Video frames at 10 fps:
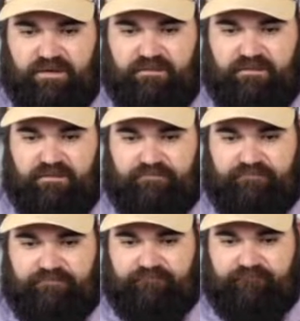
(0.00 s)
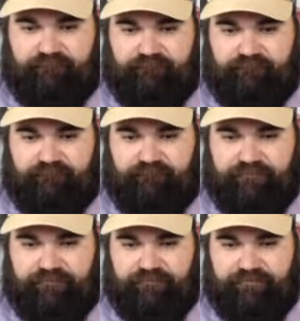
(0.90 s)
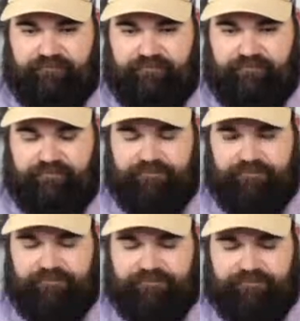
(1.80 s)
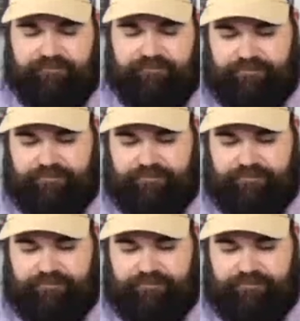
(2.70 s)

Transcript: The person shown says nothing.